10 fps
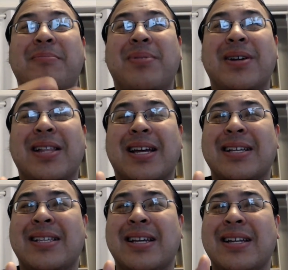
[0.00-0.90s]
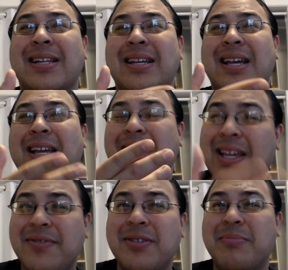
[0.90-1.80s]
But like I said,
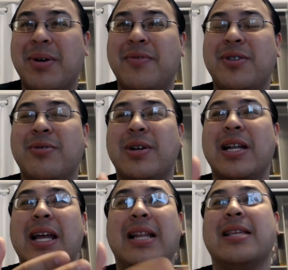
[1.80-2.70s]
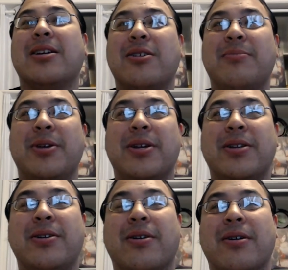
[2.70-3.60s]
give some buffs to it, and I think it could be a
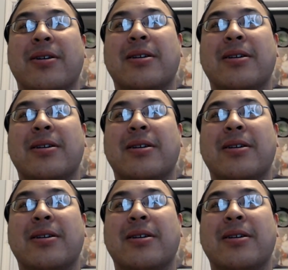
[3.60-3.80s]
good card.